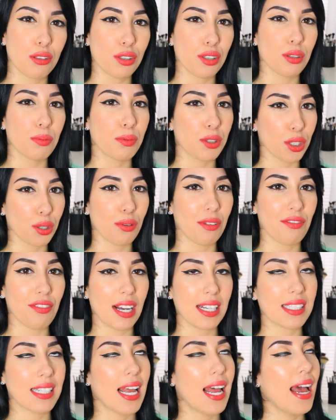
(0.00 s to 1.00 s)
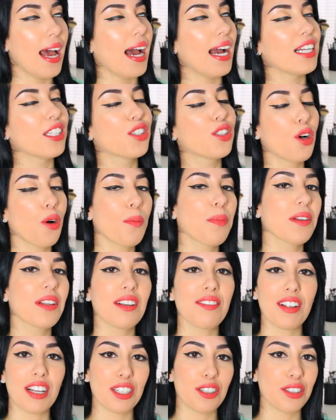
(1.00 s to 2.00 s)
YouTube to invest. I don't
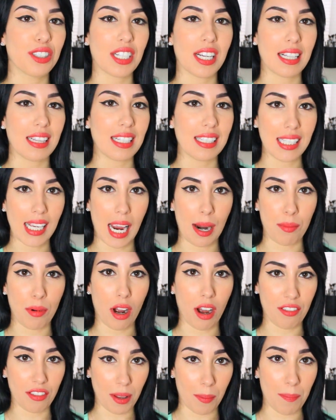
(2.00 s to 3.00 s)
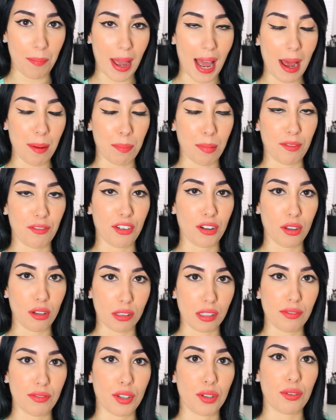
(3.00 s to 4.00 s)
believe that you should get this camera off the bat, but for
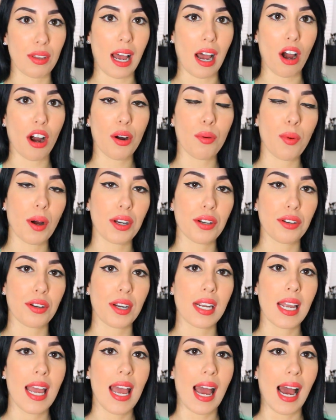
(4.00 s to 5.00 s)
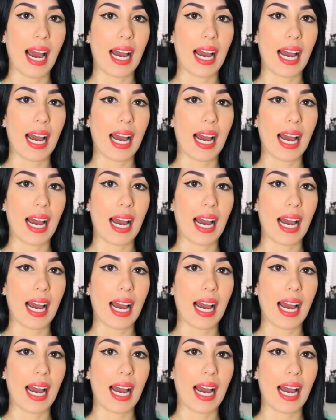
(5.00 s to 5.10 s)
those of you that are wondering,